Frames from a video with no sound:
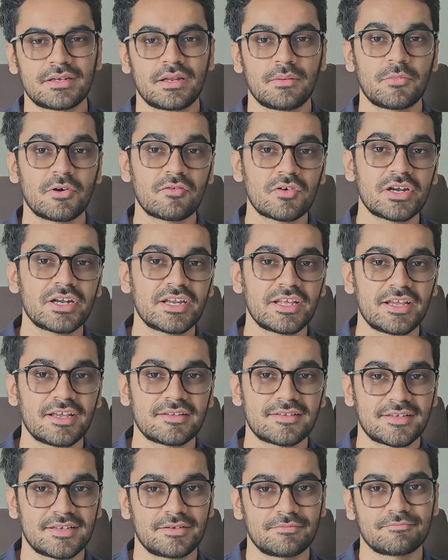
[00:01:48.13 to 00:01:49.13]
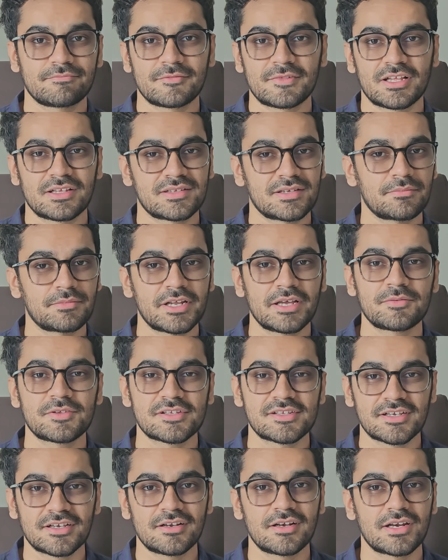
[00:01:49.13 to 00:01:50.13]
Number one, DSA. Sometimes
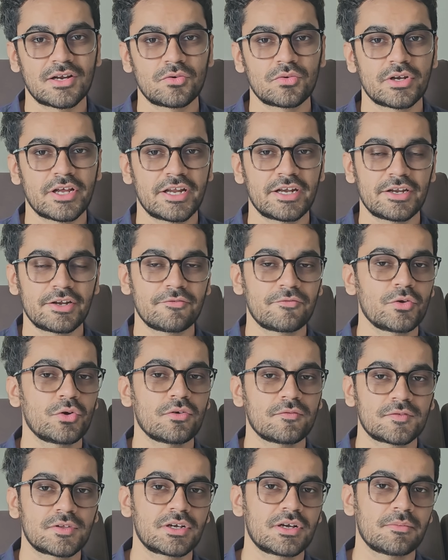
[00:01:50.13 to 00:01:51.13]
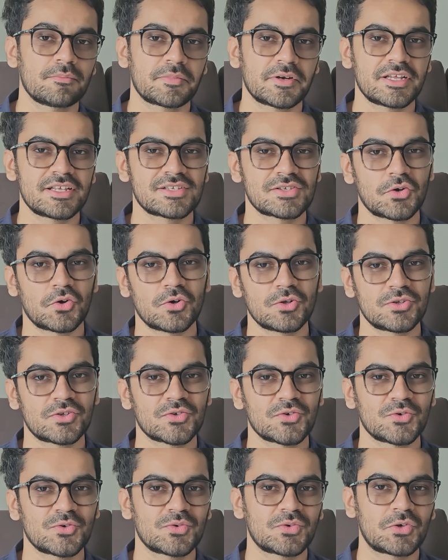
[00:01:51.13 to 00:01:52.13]
a single round and in few of the companies
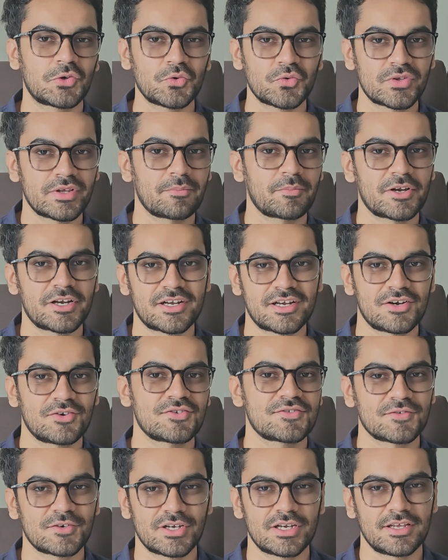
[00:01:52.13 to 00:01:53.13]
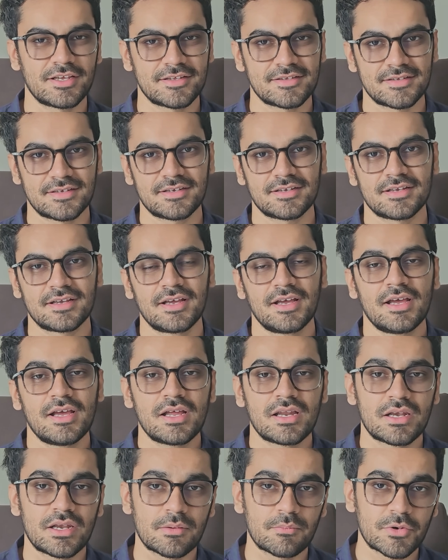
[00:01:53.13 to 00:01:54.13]
also two separate rounds for DSA.
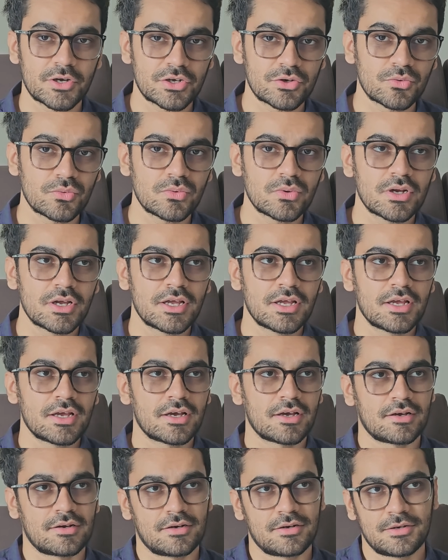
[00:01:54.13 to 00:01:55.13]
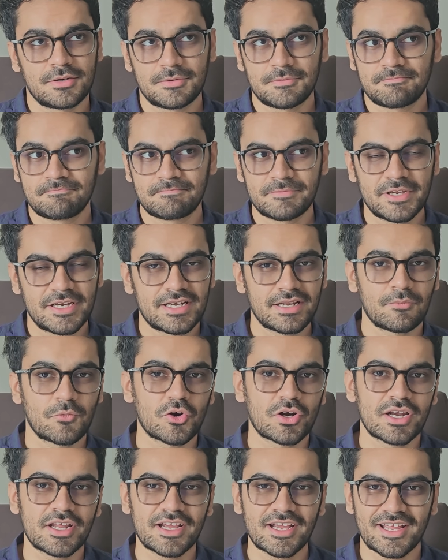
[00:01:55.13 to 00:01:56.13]
Number two, uh, data
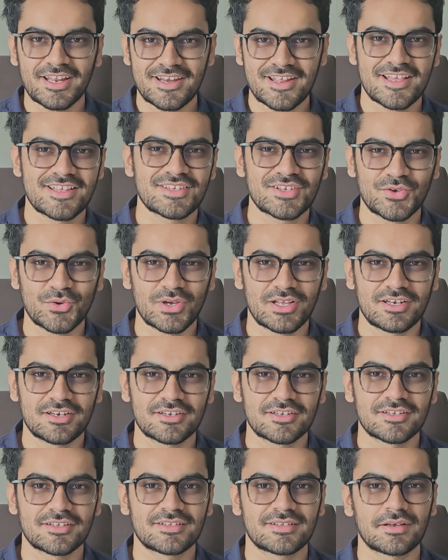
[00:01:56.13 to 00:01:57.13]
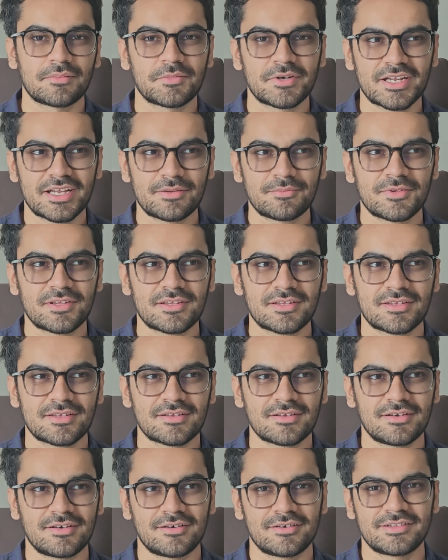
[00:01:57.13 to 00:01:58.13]
modeling and SQL
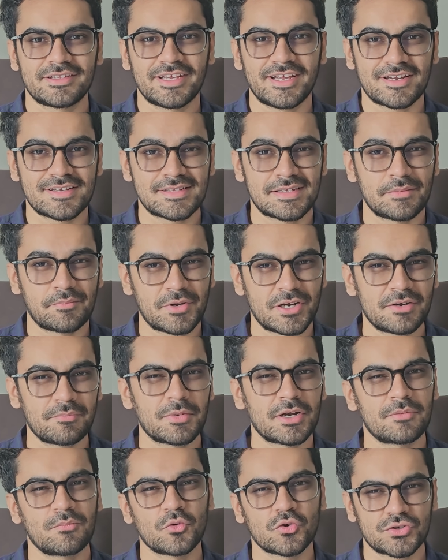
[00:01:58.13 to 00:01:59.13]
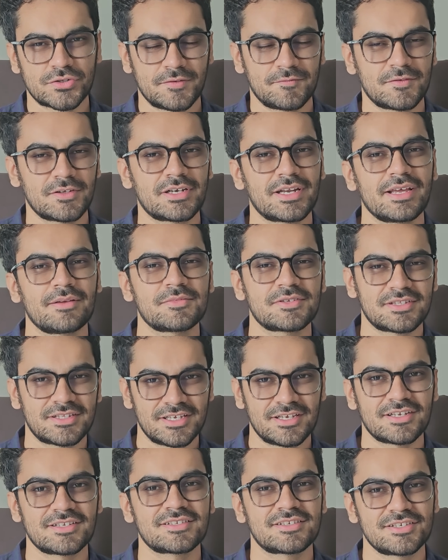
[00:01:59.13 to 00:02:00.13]
sometimes uh, they are separate but most of the times
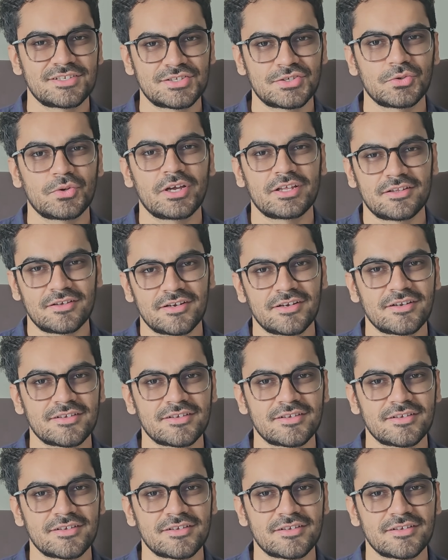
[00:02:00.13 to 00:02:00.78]
they are stitched together